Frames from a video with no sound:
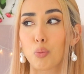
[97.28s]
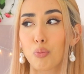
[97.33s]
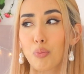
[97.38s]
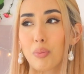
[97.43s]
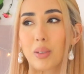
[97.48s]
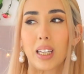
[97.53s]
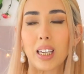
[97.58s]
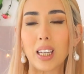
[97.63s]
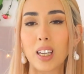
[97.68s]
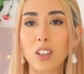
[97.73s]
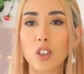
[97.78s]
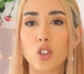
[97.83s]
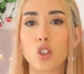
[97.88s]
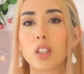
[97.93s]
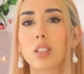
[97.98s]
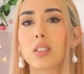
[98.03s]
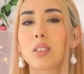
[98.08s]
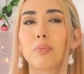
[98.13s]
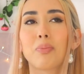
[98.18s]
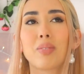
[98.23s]
me? It's
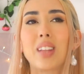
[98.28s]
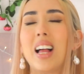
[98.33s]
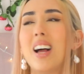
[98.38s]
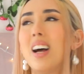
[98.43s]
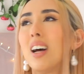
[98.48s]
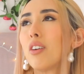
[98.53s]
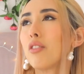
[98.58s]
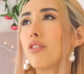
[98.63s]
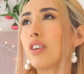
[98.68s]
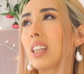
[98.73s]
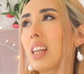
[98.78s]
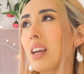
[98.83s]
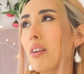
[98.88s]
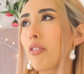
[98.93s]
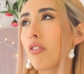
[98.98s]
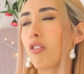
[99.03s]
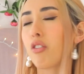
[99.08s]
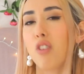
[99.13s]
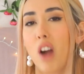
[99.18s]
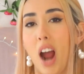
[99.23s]
just really
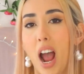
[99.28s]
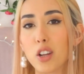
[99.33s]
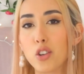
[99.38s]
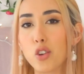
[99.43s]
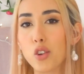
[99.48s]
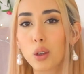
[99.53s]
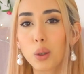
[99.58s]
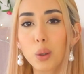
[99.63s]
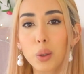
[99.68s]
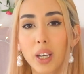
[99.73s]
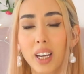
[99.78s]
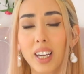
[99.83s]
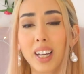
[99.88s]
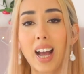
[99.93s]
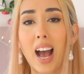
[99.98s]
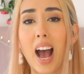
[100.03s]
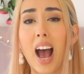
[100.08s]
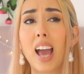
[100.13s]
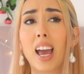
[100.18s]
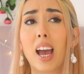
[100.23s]
fresh looking.
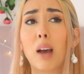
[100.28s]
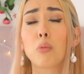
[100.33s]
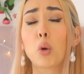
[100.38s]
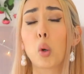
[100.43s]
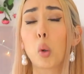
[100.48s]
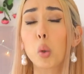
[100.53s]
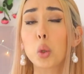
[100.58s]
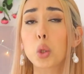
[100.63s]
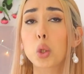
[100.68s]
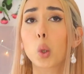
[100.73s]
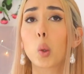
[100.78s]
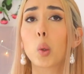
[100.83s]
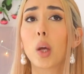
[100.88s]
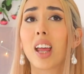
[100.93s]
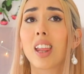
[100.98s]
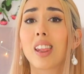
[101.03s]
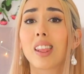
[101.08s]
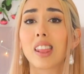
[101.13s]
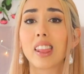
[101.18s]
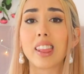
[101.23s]
I am also
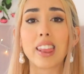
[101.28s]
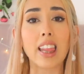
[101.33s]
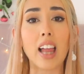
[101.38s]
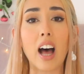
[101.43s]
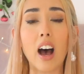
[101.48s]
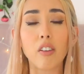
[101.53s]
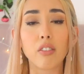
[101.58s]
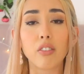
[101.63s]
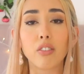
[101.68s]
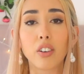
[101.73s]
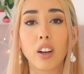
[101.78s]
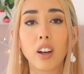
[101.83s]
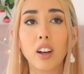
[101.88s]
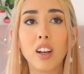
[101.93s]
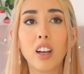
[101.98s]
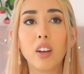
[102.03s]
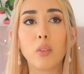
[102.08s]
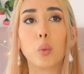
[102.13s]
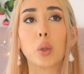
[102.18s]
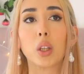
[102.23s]
in love
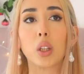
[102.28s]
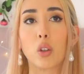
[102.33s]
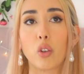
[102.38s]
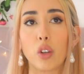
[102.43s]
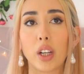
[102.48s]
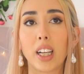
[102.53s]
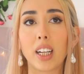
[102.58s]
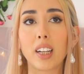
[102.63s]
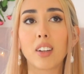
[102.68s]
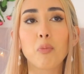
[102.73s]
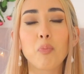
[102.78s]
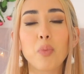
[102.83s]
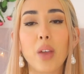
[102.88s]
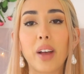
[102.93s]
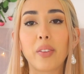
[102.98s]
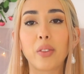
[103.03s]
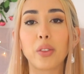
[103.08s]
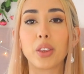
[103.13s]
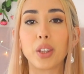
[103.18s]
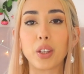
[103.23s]
with green,
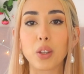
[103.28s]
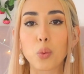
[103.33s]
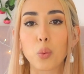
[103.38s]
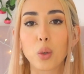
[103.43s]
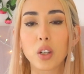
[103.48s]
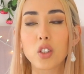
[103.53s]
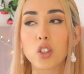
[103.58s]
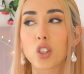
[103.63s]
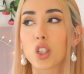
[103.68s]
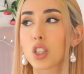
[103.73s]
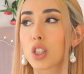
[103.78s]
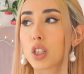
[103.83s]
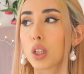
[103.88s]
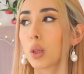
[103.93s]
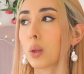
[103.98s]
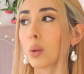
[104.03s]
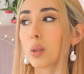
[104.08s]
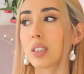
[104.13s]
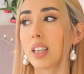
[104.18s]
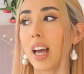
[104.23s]
and this one just
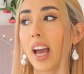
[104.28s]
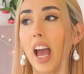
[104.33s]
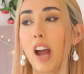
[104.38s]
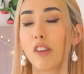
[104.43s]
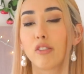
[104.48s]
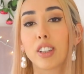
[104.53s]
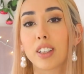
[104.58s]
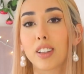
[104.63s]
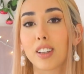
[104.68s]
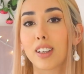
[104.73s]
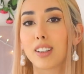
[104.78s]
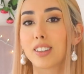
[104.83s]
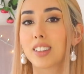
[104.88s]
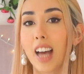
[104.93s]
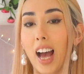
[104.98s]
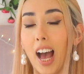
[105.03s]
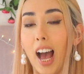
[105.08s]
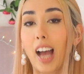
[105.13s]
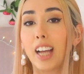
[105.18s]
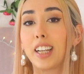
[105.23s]
looks like everything
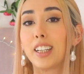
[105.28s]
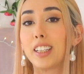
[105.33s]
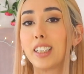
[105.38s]
that I